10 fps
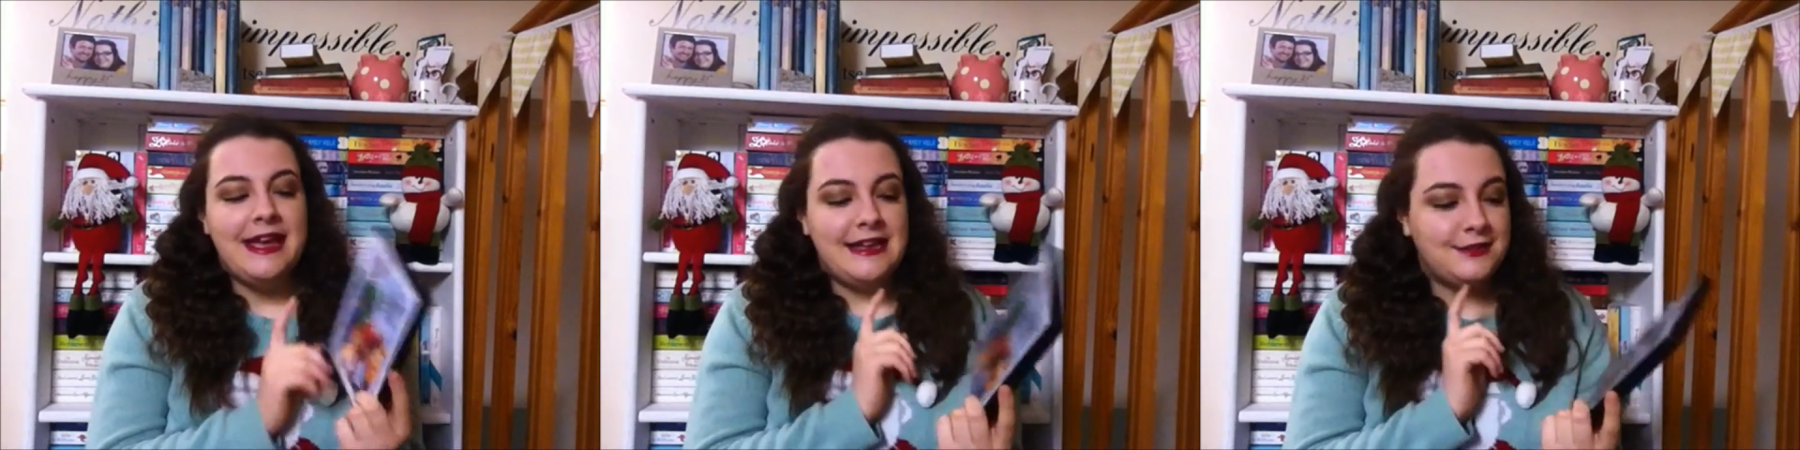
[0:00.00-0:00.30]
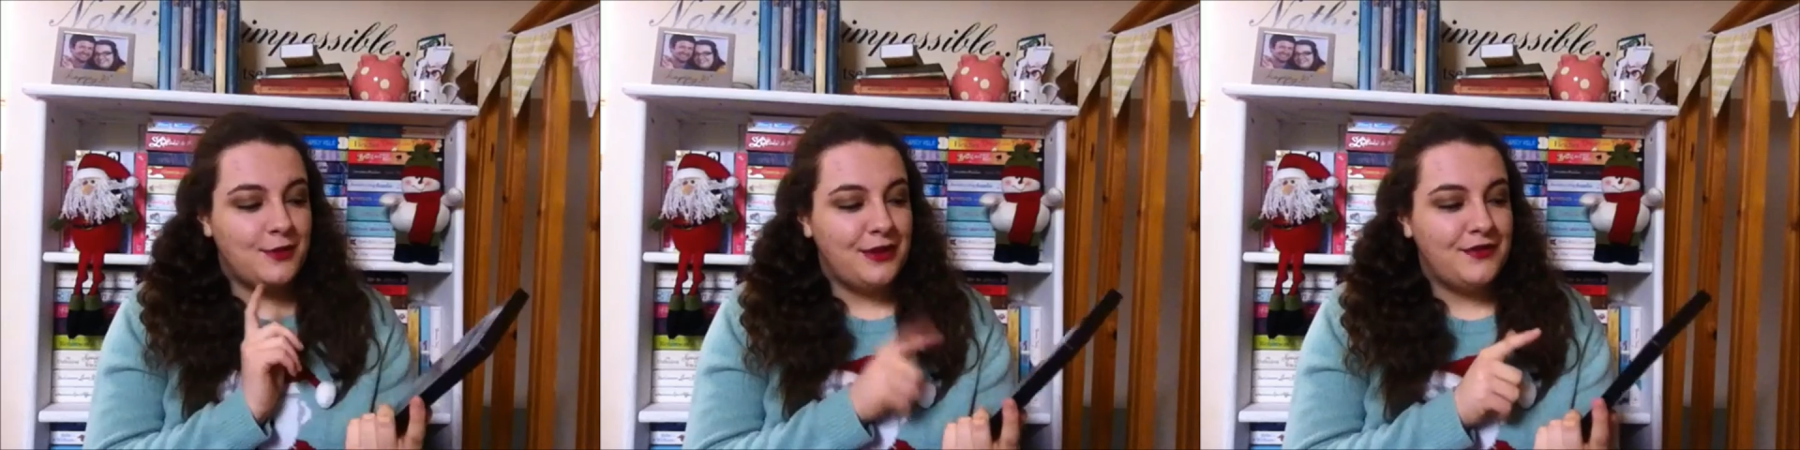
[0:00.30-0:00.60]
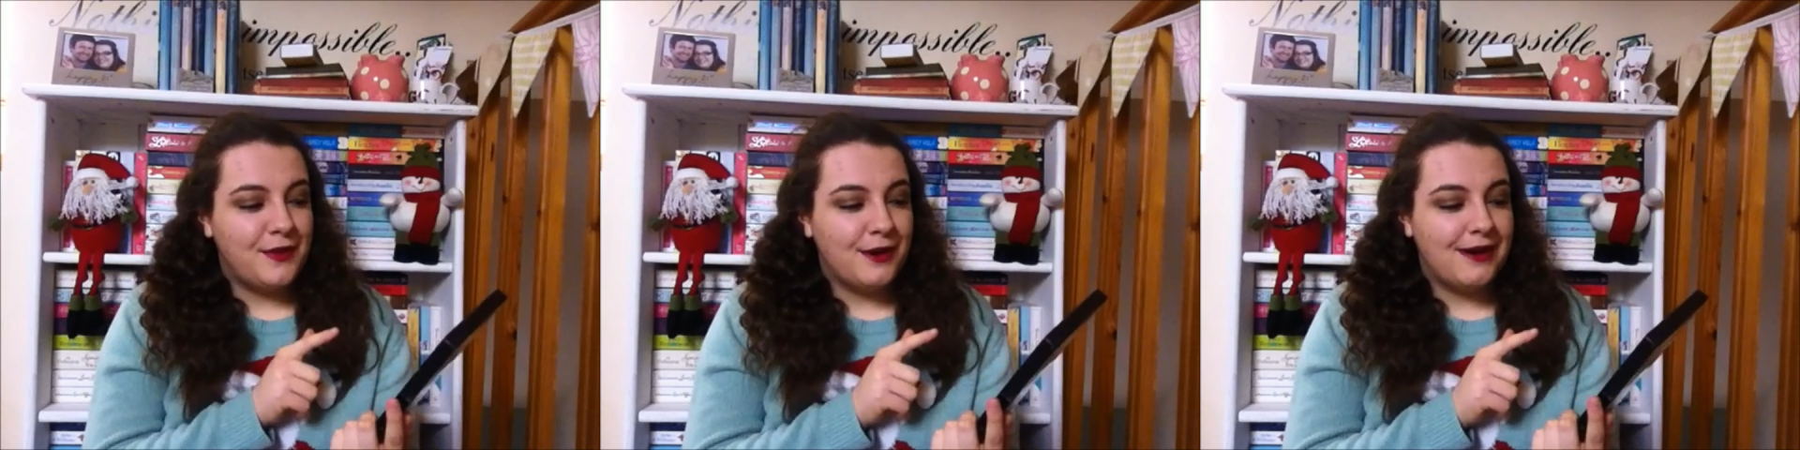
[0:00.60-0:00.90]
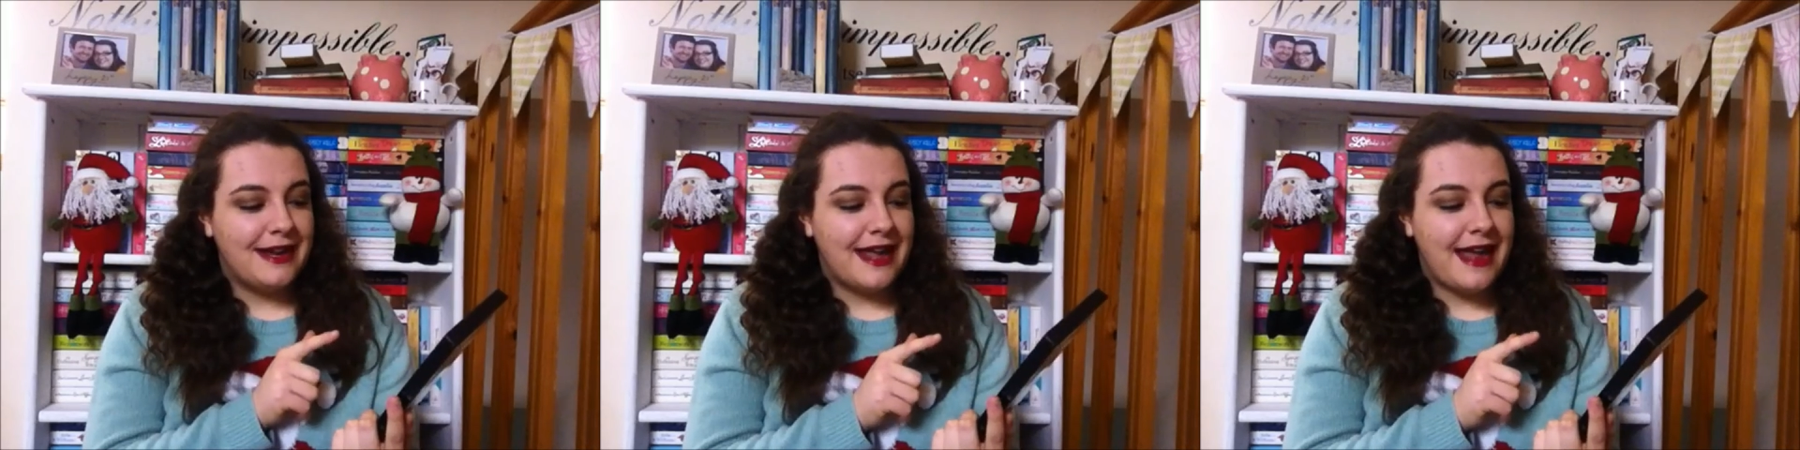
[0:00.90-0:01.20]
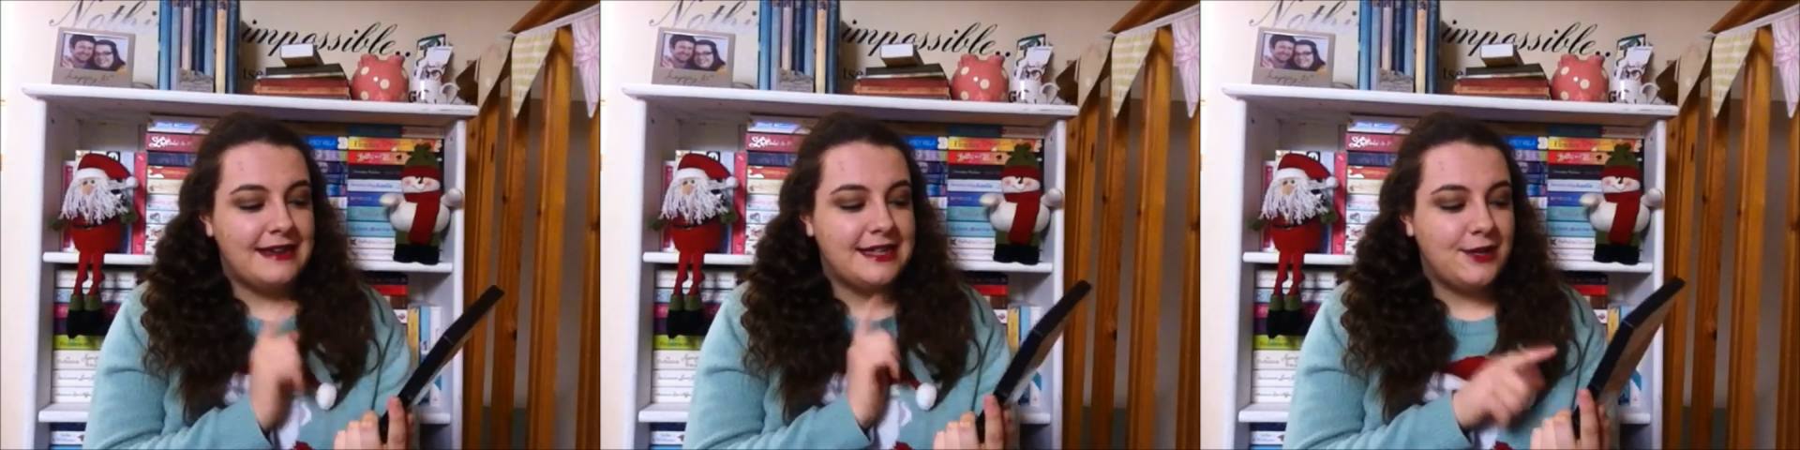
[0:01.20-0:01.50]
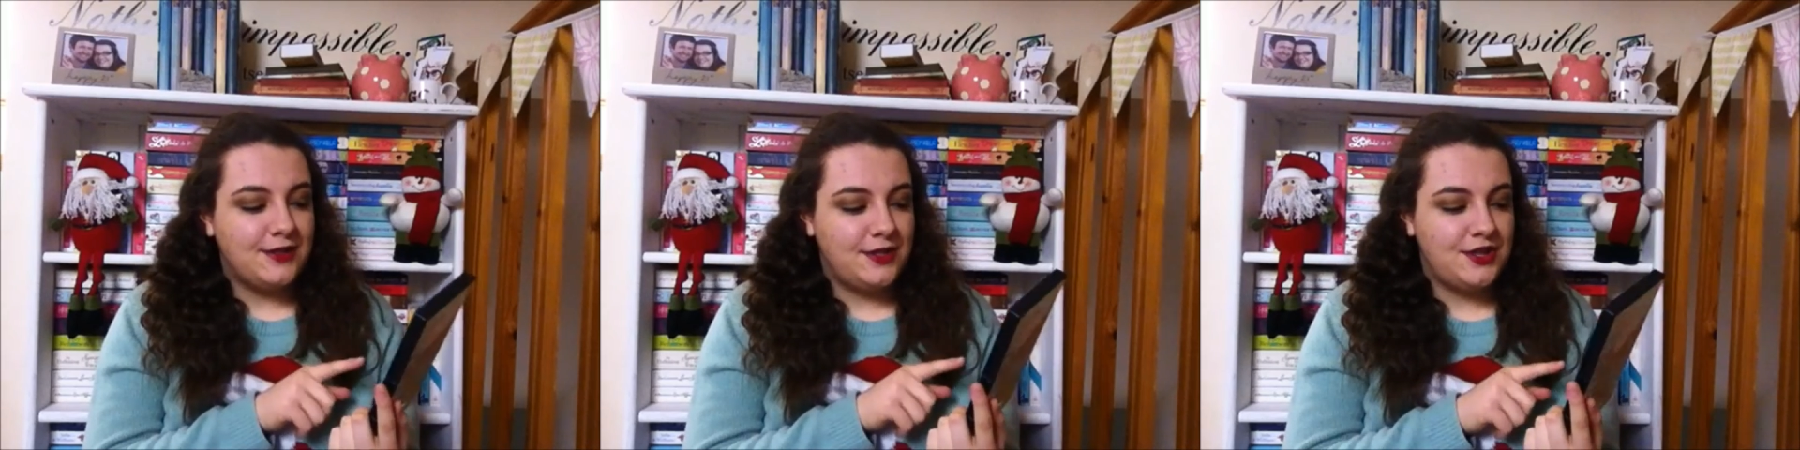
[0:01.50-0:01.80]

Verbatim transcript: It's got Will Ferrell in it and it tells the